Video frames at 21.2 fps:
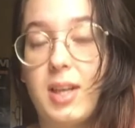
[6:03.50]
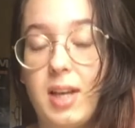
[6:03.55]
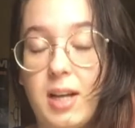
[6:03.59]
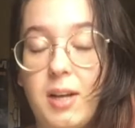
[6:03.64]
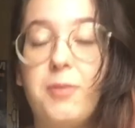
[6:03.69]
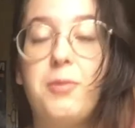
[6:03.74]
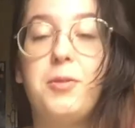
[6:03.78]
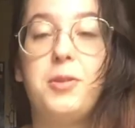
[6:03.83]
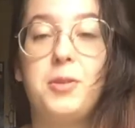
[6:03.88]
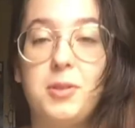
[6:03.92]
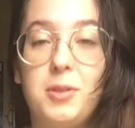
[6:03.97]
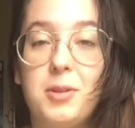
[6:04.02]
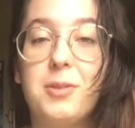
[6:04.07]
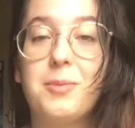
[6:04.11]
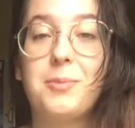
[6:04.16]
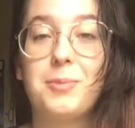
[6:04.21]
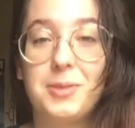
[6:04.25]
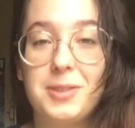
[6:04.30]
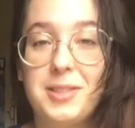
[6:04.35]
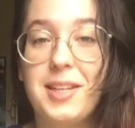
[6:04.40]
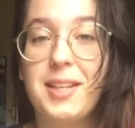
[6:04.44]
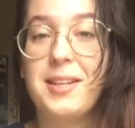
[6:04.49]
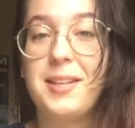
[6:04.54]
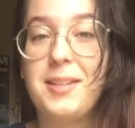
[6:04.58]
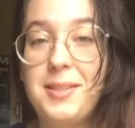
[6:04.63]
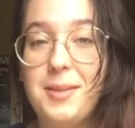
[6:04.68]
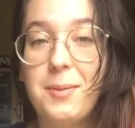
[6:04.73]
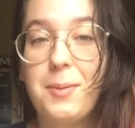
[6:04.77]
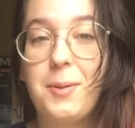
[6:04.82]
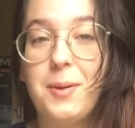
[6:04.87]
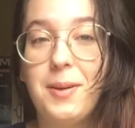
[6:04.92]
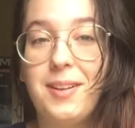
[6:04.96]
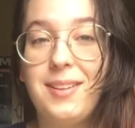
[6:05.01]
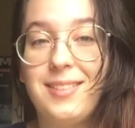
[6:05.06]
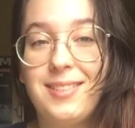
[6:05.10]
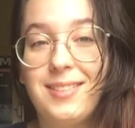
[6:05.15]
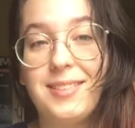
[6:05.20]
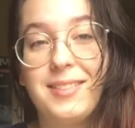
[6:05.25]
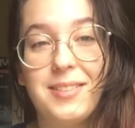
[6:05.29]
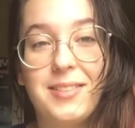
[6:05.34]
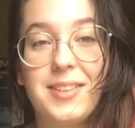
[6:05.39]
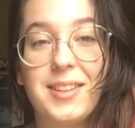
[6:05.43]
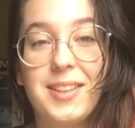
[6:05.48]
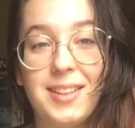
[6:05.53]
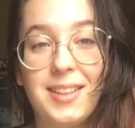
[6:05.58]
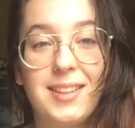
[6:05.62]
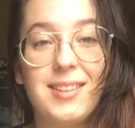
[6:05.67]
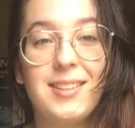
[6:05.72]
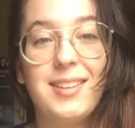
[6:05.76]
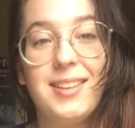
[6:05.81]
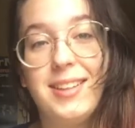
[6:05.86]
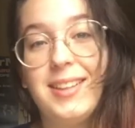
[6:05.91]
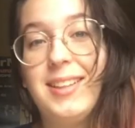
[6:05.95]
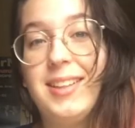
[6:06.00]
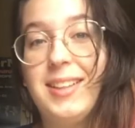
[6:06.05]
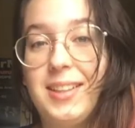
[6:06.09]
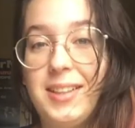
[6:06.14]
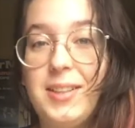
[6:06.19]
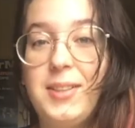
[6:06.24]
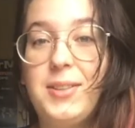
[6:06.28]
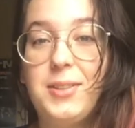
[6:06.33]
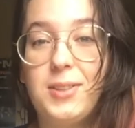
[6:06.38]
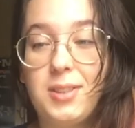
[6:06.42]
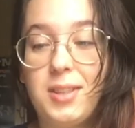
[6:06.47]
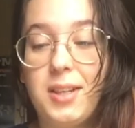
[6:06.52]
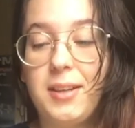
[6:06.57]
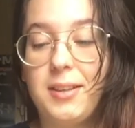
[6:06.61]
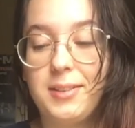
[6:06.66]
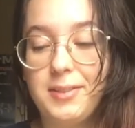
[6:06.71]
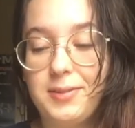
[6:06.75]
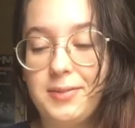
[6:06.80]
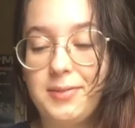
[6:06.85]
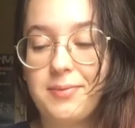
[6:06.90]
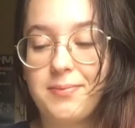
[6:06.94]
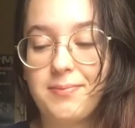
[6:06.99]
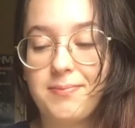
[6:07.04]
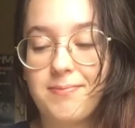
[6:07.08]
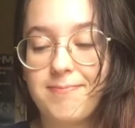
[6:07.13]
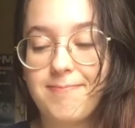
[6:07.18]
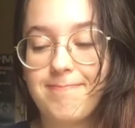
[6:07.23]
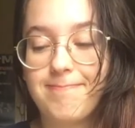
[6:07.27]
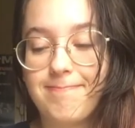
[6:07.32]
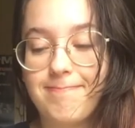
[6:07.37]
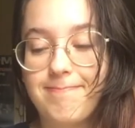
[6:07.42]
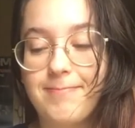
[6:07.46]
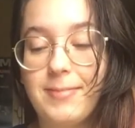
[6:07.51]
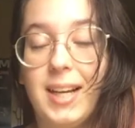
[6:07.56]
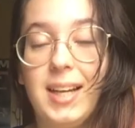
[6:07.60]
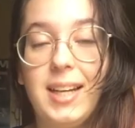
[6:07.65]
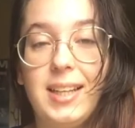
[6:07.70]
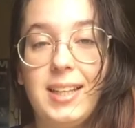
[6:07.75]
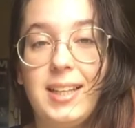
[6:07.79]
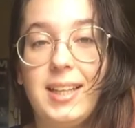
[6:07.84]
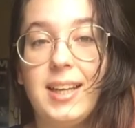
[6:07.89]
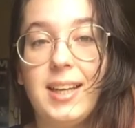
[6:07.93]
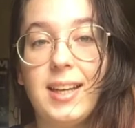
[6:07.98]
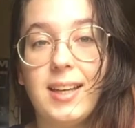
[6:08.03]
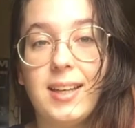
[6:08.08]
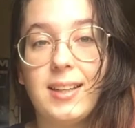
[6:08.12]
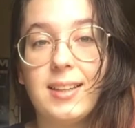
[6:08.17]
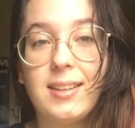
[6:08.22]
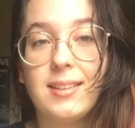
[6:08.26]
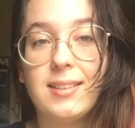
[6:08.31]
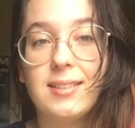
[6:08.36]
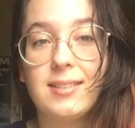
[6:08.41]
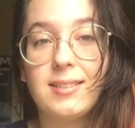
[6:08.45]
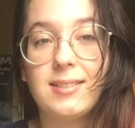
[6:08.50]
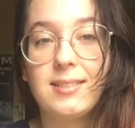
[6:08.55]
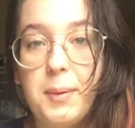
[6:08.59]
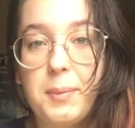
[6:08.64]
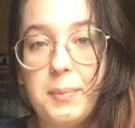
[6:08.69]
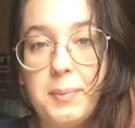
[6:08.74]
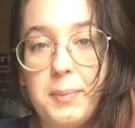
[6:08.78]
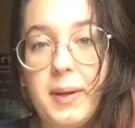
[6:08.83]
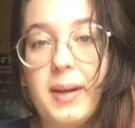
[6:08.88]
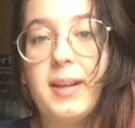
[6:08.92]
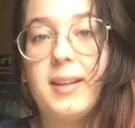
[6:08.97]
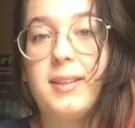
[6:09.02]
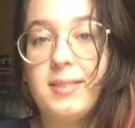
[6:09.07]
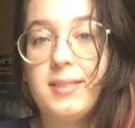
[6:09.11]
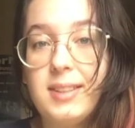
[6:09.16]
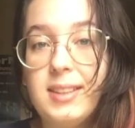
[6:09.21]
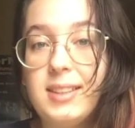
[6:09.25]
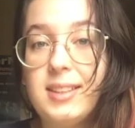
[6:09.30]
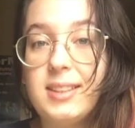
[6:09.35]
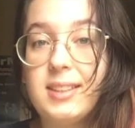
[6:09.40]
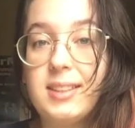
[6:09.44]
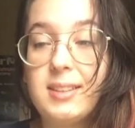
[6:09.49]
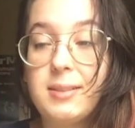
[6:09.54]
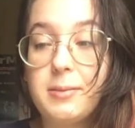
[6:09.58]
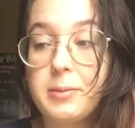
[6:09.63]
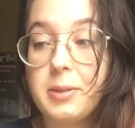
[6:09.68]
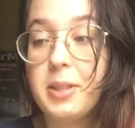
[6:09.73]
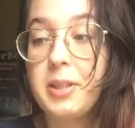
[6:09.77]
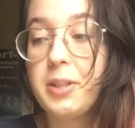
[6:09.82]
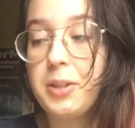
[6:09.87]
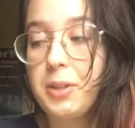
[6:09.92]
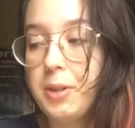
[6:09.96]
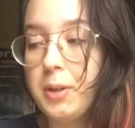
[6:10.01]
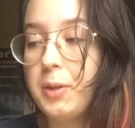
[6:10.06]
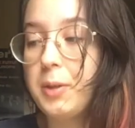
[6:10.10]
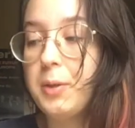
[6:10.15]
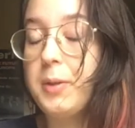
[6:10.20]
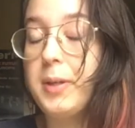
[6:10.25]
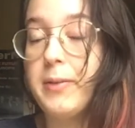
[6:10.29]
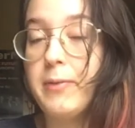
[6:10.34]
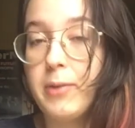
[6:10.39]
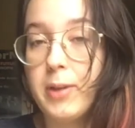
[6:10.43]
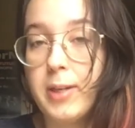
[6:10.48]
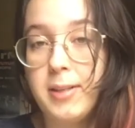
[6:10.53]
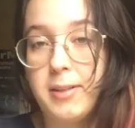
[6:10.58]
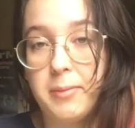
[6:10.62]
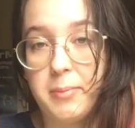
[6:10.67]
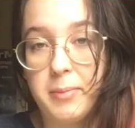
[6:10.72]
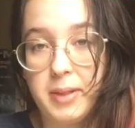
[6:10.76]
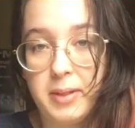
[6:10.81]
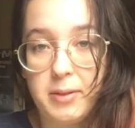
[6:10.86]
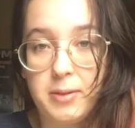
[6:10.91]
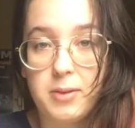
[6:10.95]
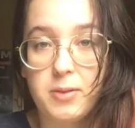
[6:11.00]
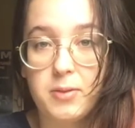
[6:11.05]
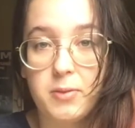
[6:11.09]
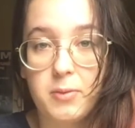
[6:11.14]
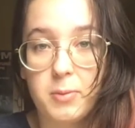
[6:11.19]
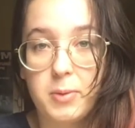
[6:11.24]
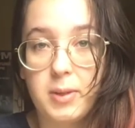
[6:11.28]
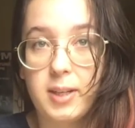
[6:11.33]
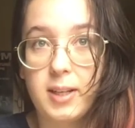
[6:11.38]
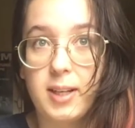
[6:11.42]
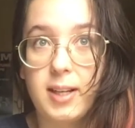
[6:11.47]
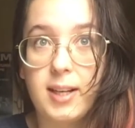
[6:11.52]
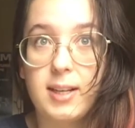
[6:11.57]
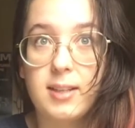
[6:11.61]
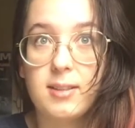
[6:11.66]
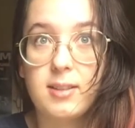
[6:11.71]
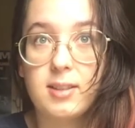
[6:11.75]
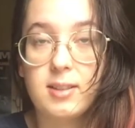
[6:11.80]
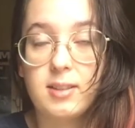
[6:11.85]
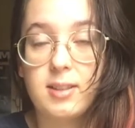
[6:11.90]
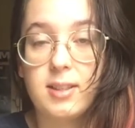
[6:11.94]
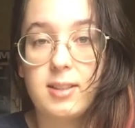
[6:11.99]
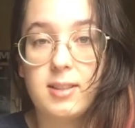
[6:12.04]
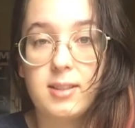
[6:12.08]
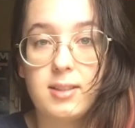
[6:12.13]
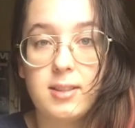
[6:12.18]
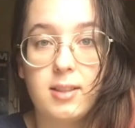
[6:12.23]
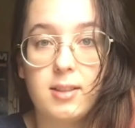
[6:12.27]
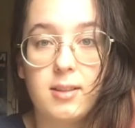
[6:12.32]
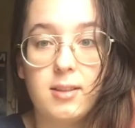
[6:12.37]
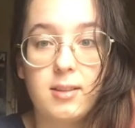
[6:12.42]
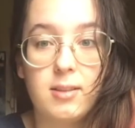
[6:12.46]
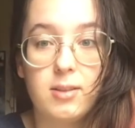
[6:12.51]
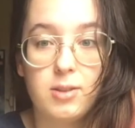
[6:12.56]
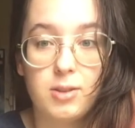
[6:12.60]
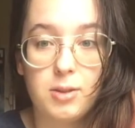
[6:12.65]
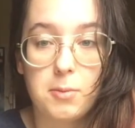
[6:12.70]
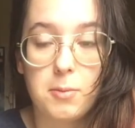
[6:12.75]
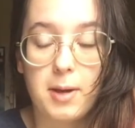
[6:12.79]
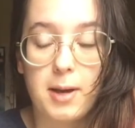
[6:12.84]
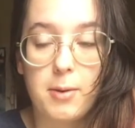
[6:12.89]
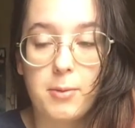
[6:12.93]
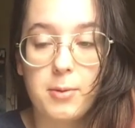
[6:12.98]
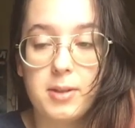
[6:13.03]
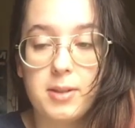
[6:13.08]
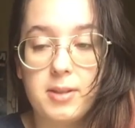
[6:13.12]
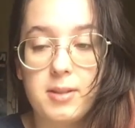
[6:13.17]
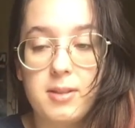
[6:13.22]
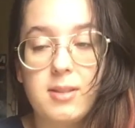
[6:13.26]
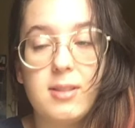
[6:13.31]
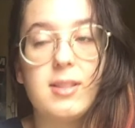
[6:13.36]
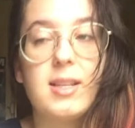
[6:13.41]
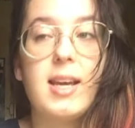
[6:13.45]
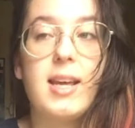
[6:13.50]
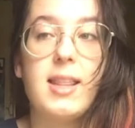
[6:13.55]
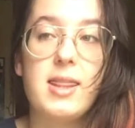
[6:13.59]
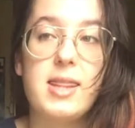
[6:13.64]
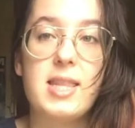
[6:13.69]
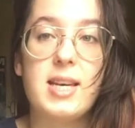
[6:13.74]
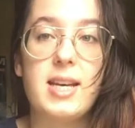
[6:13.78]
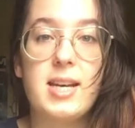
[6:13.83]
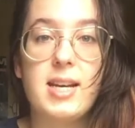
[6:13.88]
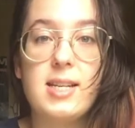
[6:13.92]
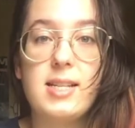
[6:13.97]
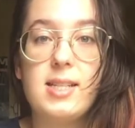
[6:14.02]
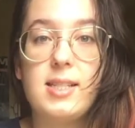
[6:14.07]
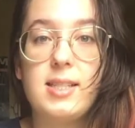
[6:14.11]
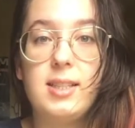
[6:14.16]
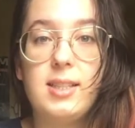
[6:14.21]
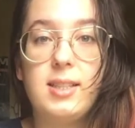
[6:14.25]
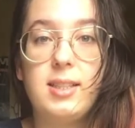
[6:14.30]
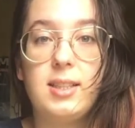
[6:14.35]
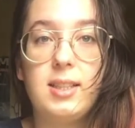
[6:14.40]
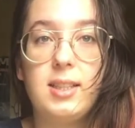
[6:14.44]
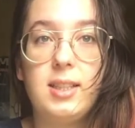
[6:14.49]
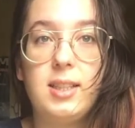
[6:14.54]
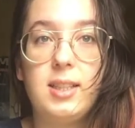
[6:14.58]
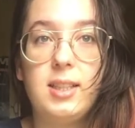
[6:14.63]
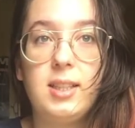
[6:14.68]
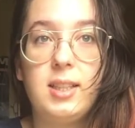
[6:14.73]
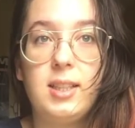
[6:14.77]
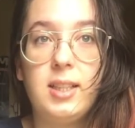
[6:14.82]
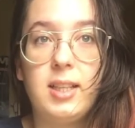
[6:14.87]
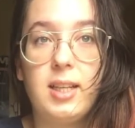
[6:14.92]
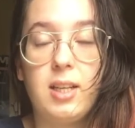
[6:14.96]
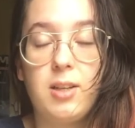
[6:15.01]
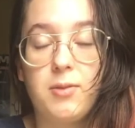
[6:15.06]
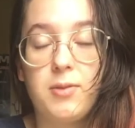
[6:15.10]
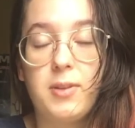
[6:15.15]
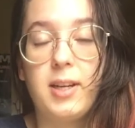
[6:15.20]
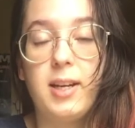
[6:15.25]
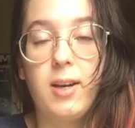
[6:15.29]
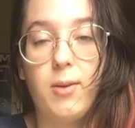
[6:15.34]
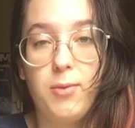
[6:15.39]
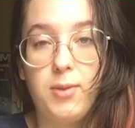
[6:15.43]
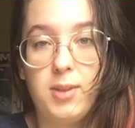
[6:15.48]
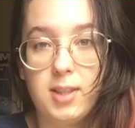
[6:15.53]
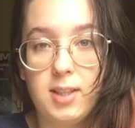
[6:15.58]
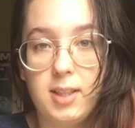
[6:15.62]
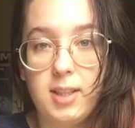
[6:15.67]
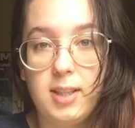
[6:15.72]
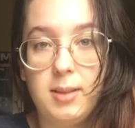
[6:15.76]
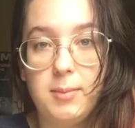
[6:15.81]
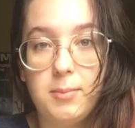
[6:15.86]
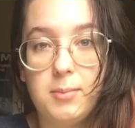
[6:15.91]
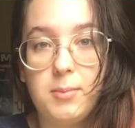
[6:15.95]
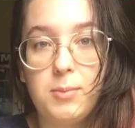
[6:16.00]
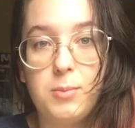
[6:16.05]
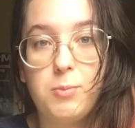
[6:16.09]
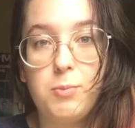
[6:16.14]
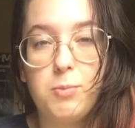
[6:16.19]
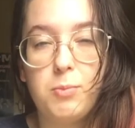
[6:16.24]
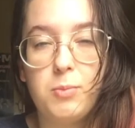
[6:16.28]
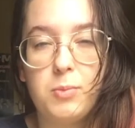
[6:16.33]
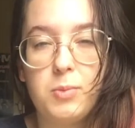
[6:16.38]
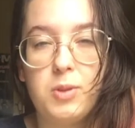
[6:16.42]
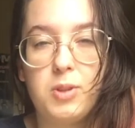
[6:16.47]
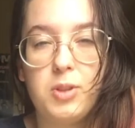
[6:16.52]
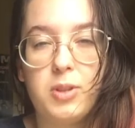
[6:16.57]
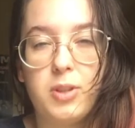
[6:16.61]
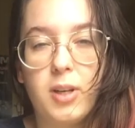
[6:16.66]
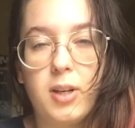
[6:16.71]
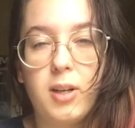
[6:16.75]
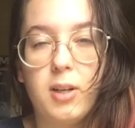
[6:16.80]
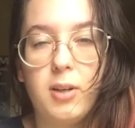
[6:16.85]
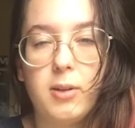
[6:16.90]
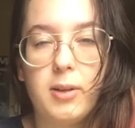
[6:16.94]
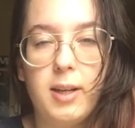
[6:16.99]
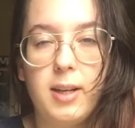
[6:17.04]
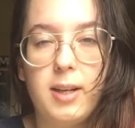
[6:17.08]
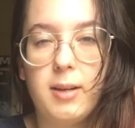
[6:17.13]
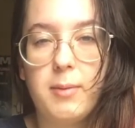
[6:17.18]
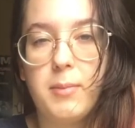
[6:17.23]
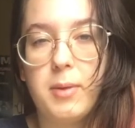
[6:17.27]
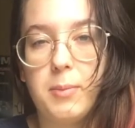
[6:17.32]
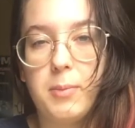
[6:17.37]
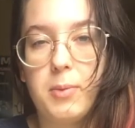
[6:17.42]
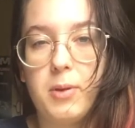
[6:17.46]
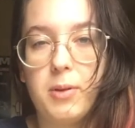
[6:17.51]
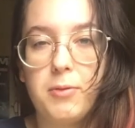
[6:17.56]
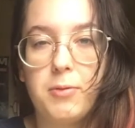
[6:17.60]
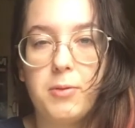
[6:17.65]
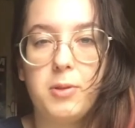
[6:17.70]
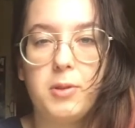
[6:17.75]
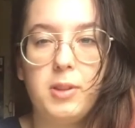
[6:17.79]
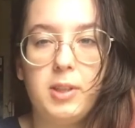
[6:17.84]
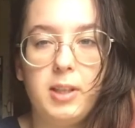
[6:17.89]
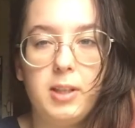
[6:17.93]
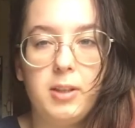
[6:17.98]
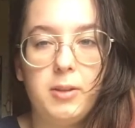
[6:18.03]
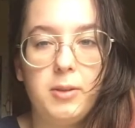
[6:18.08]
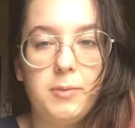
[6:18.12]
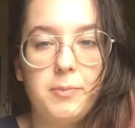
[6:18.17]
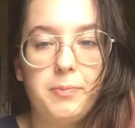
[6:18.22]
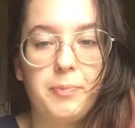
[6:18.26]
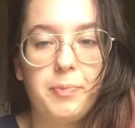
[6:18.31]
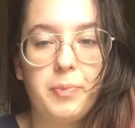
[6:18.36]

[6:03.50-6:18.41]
have to look presentable. So, yeah. But I'm gonna go and write my notes for my class that's in 2 hours, and then if I have time, start looking at my portfolio